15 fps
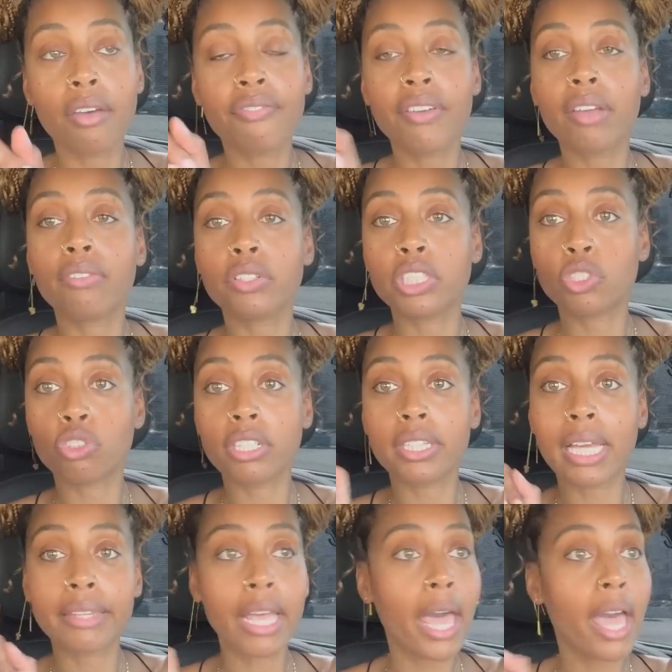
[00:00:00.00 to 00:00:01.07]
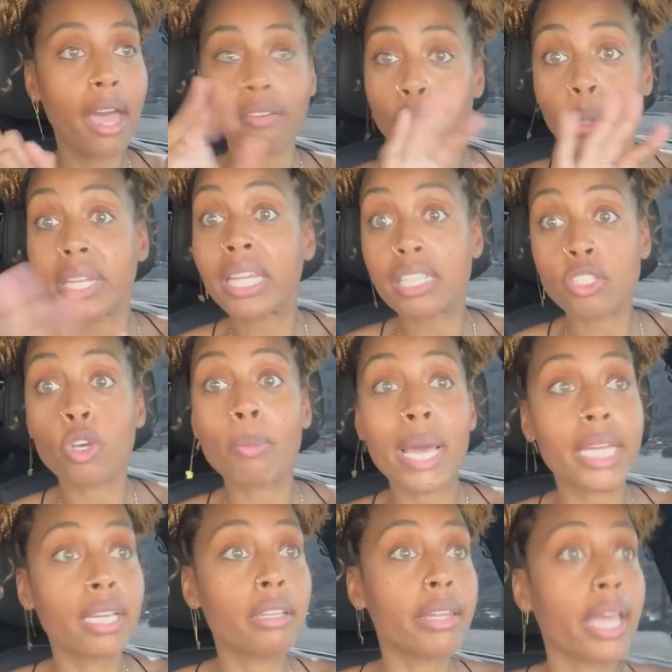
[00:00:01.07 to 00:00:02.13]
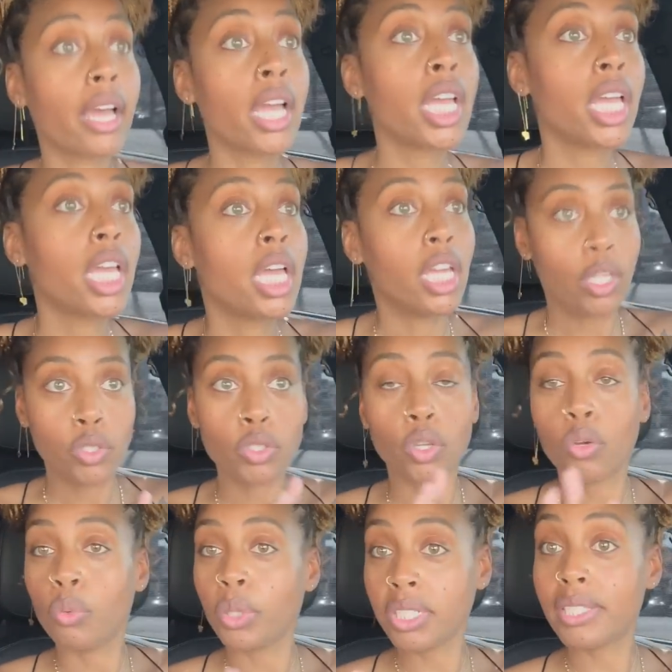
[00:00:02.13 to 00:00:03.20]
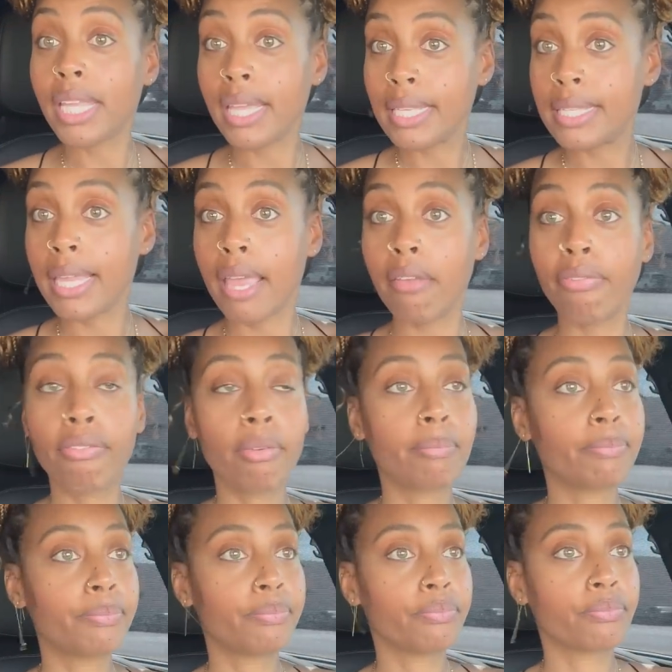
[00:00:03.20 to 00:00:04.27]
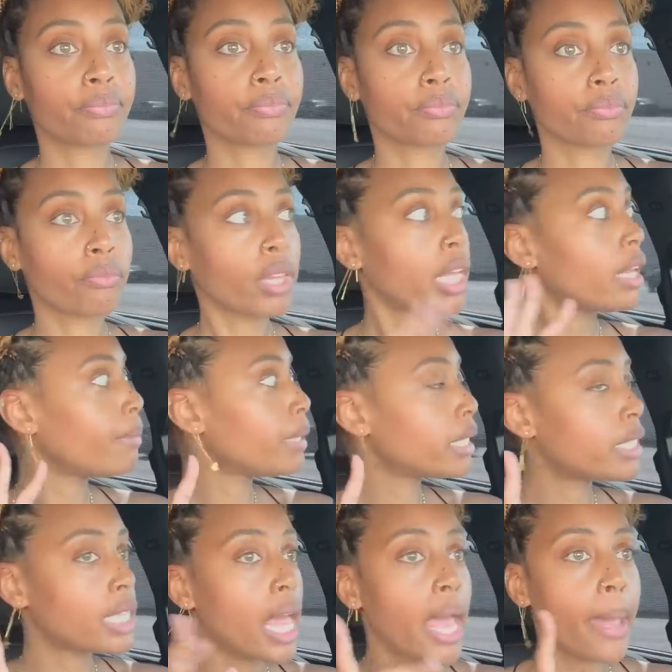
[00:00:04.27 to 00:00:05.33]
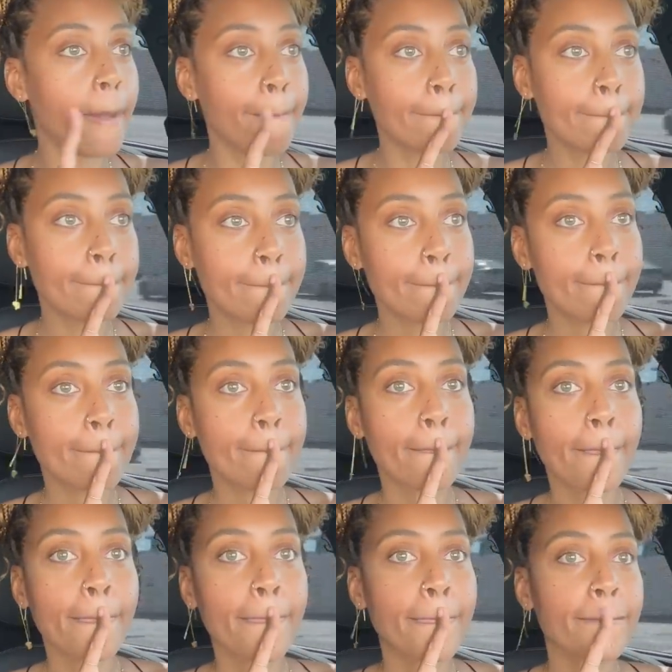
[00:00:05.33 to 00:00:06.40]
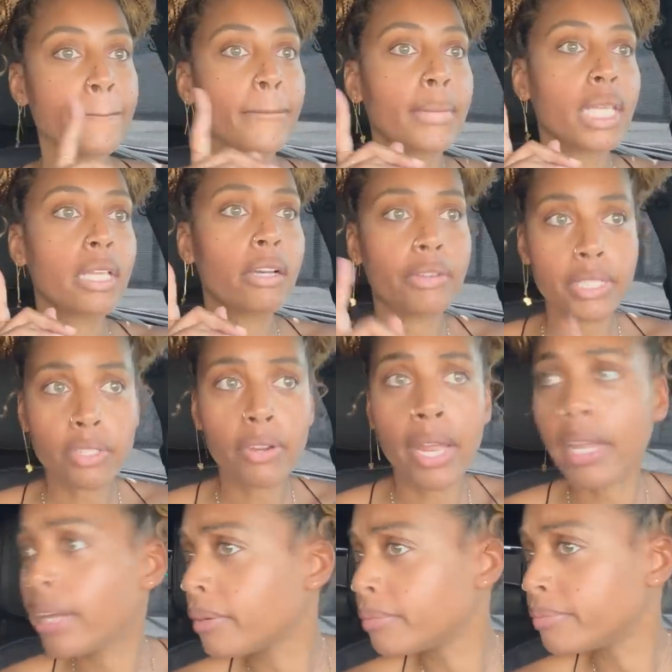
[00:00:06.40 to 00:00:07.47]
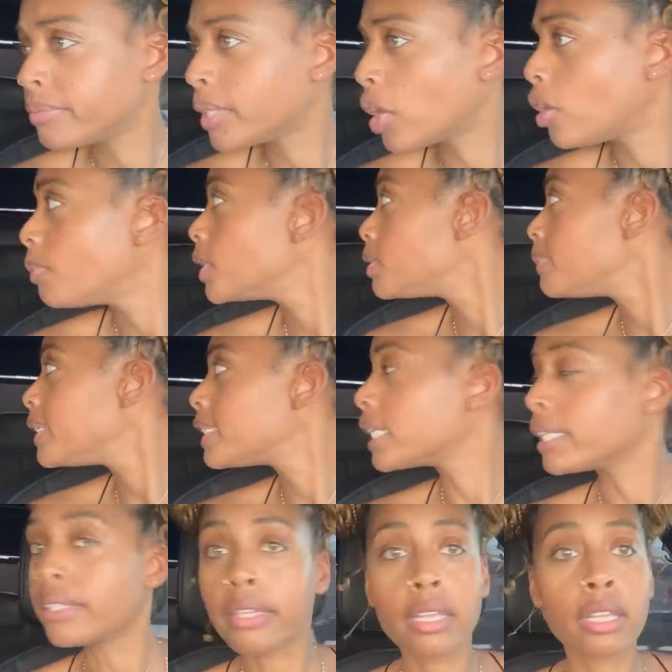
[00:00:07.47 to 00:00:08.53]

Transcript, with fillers: favorite street that i have where there's nobody on there so we're staying safe let me see oh it's right here i almost missed this